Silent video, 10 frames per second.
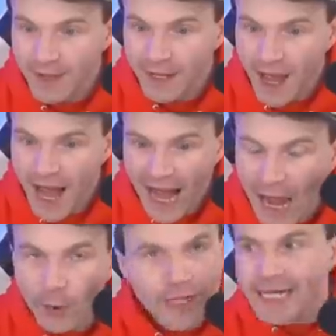me.
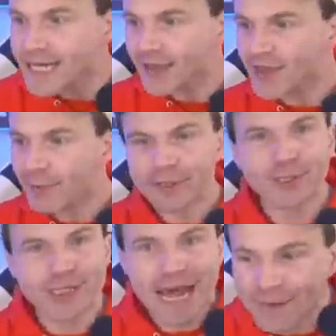How did he get that
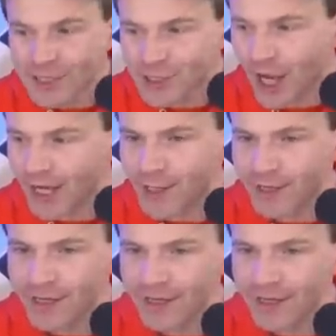much damage done?